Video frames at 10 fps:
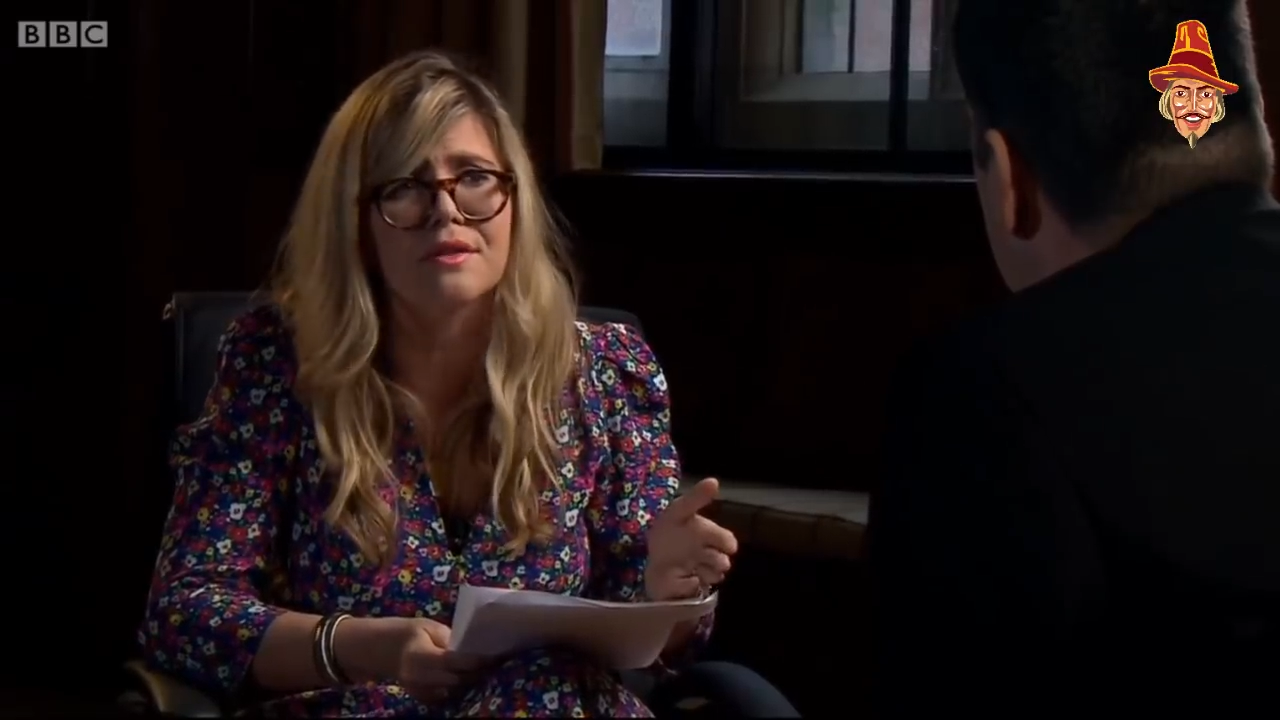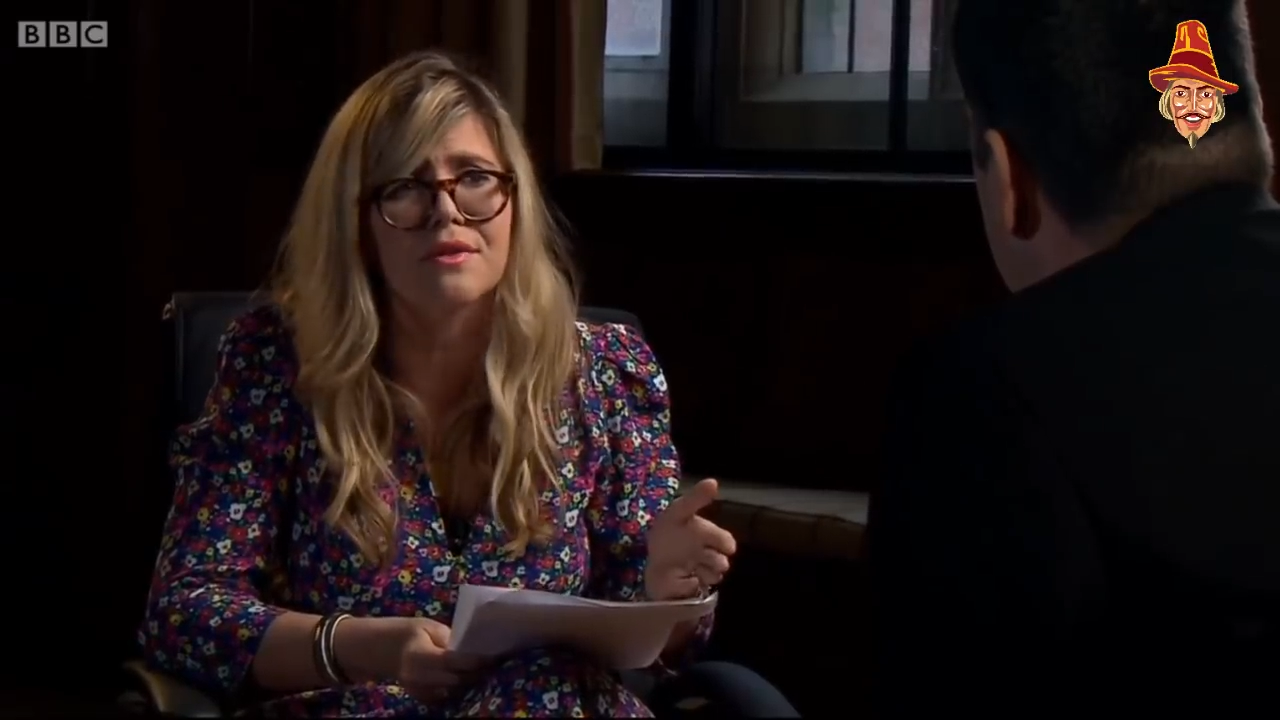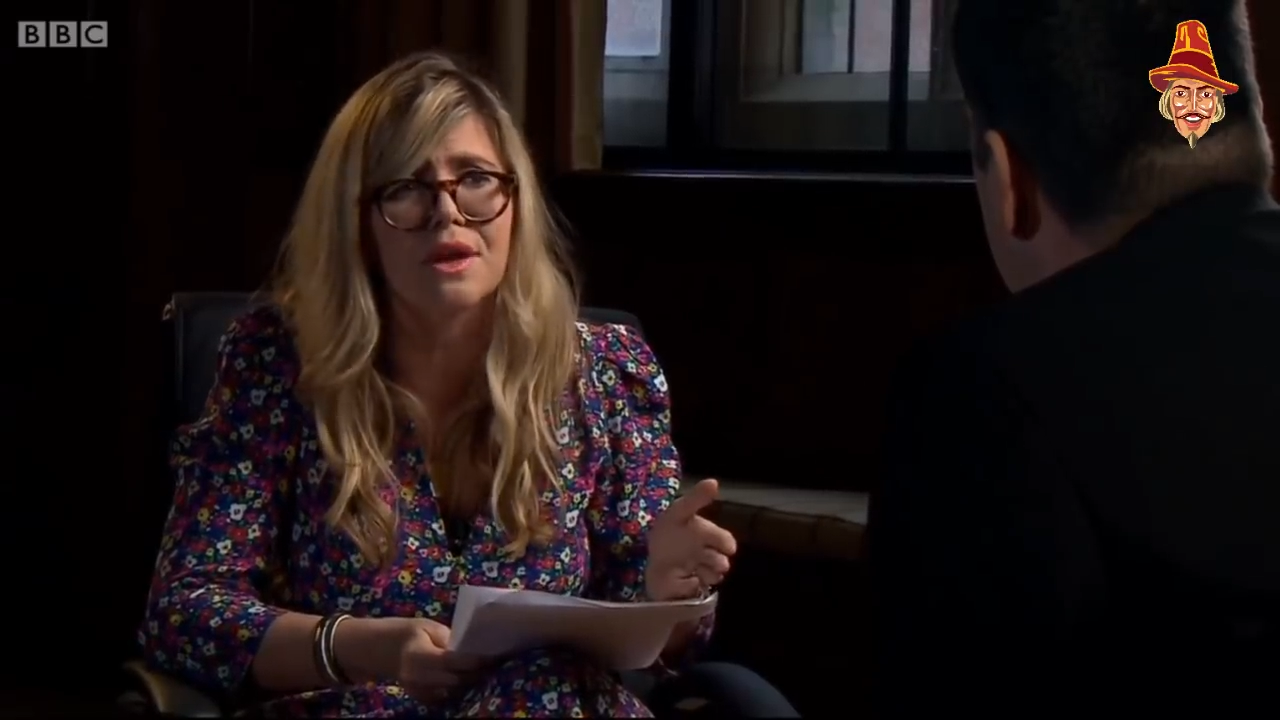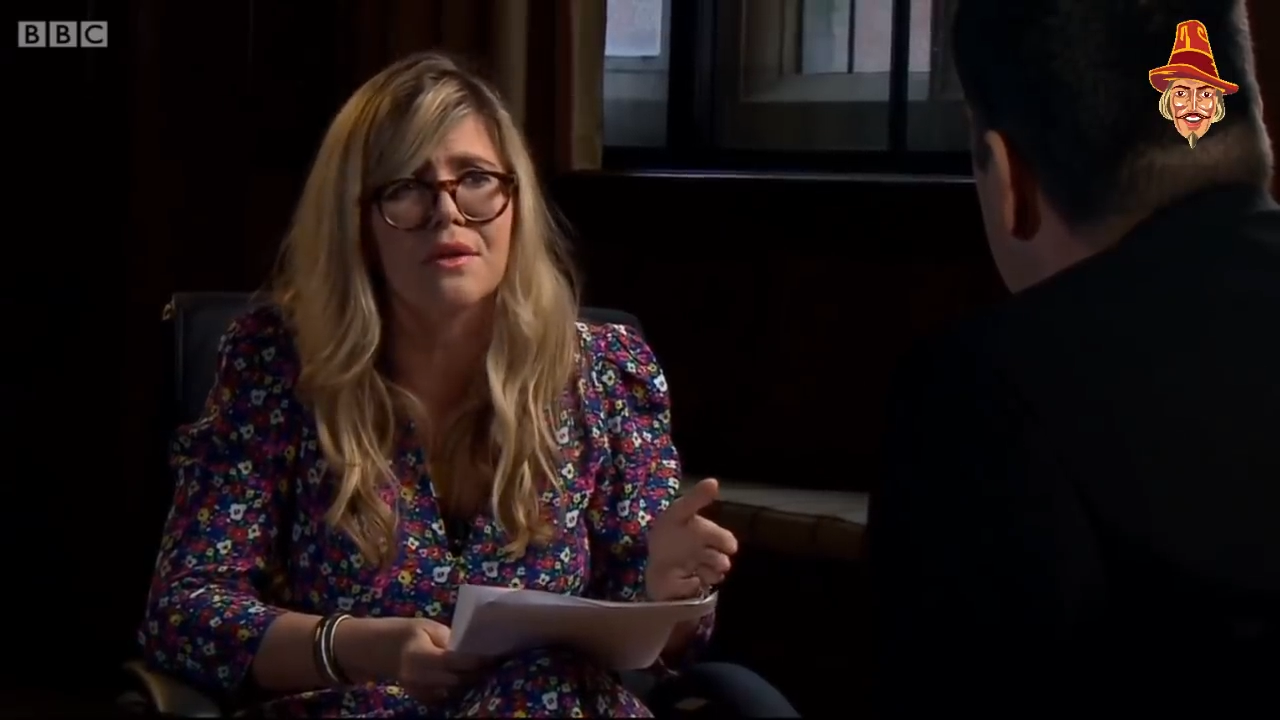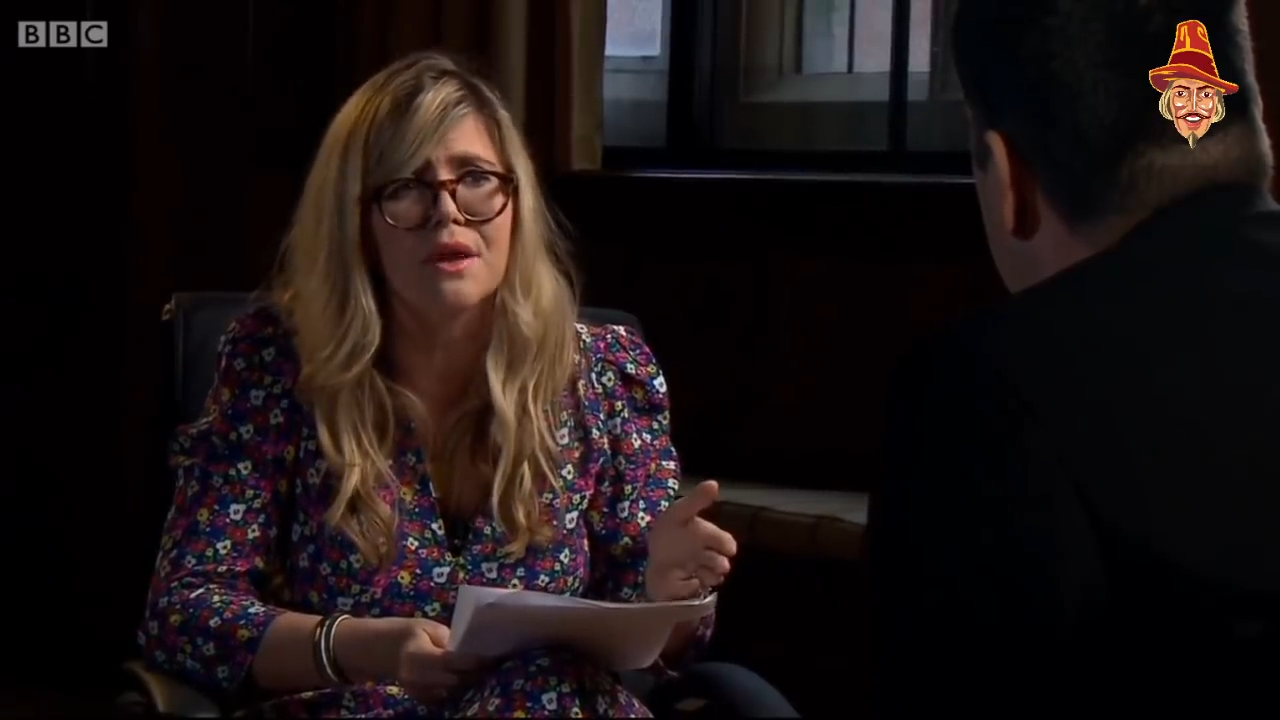
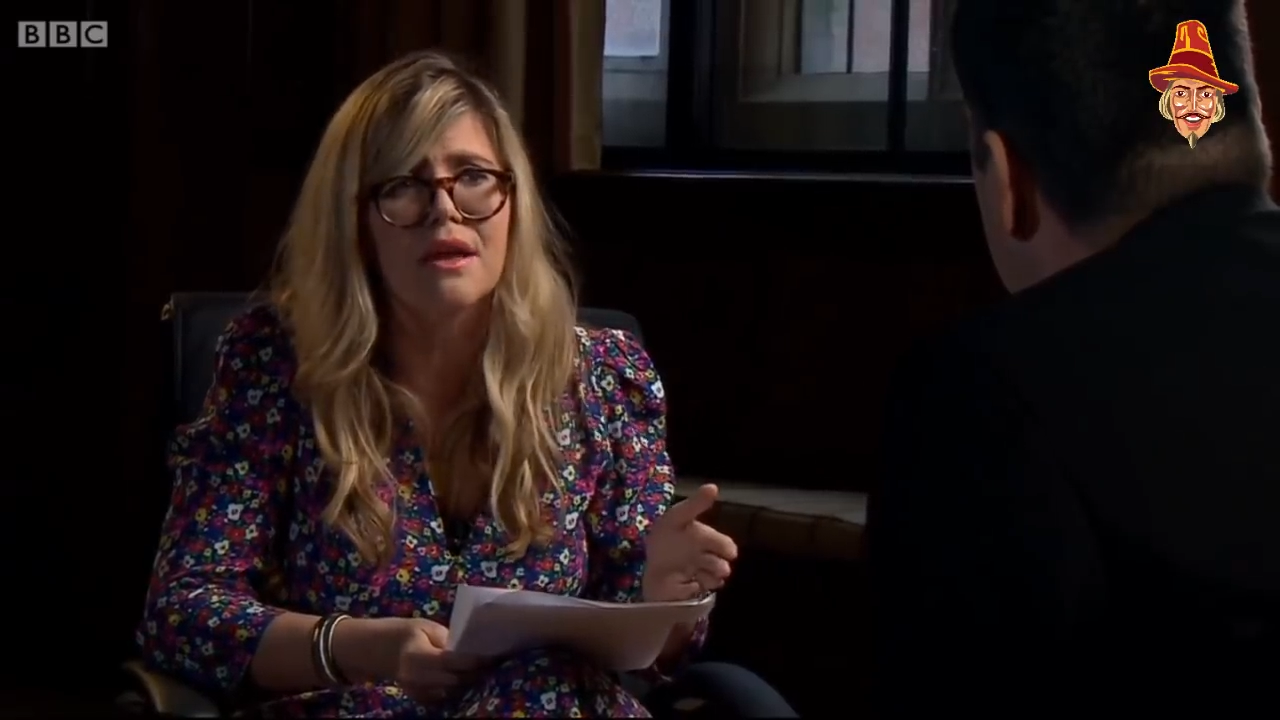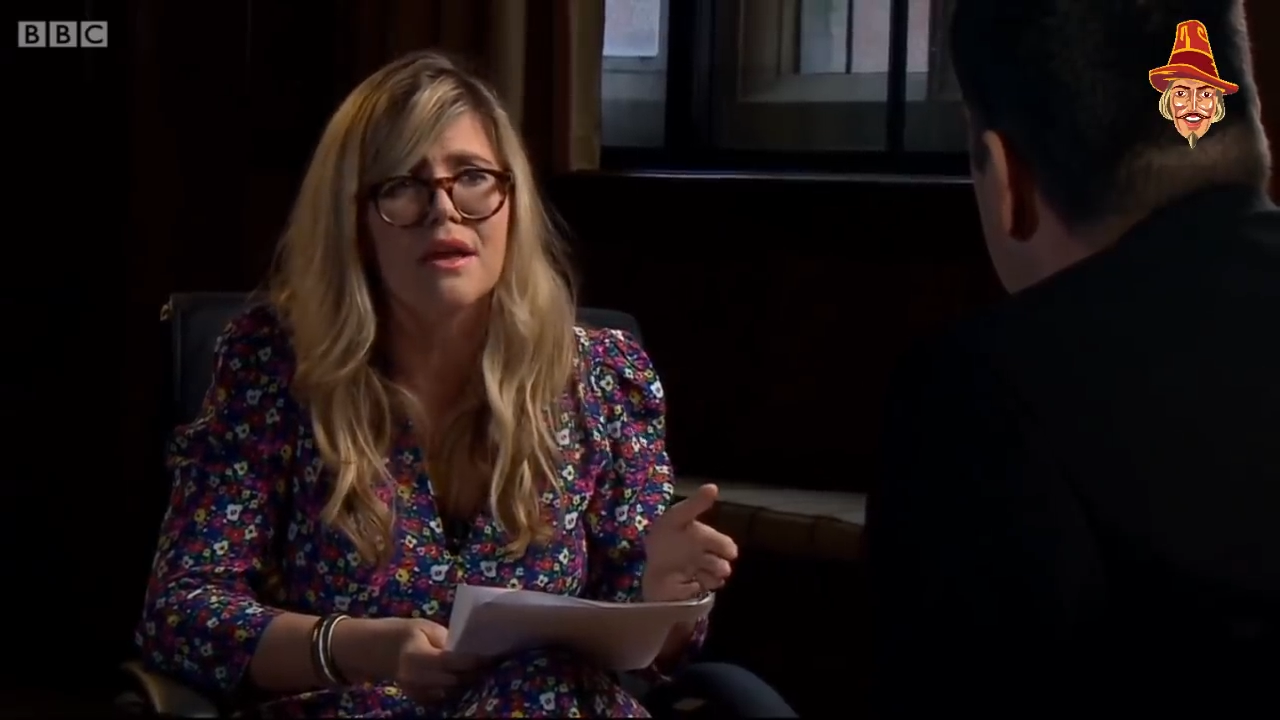interview,